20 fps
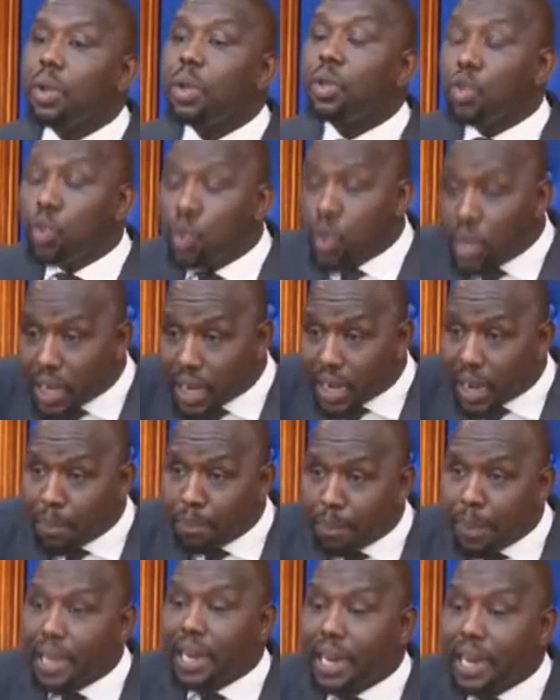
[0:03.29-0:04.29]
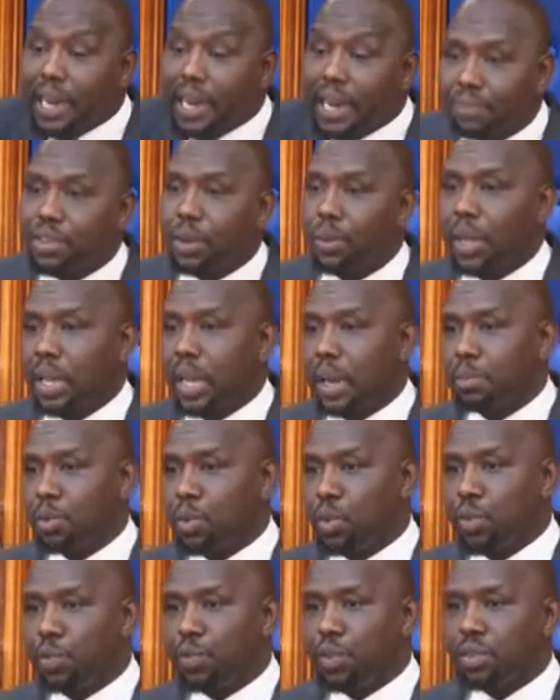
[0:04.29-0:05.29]
during campaign and after we came
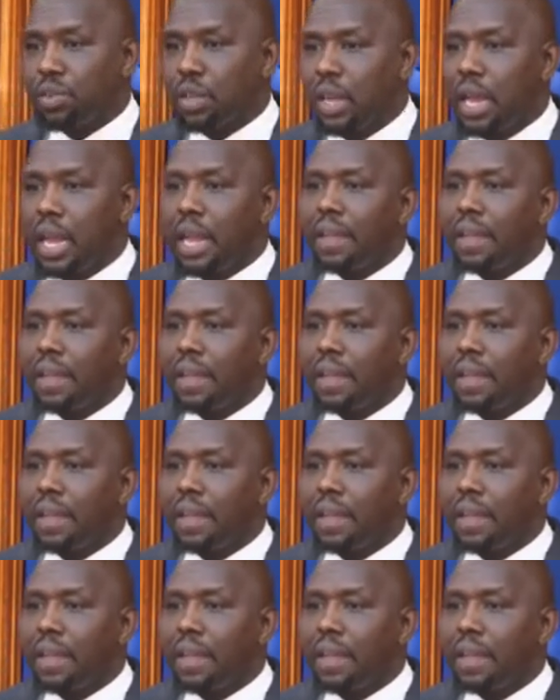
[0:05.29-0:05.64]
to office